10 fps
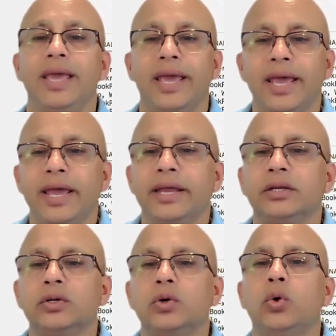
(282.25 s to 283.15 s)

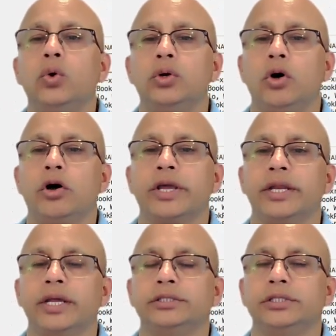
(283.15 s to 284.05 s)
and code
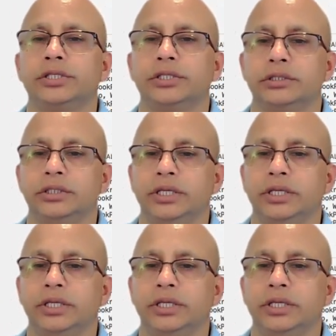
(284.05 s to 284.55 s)
organization.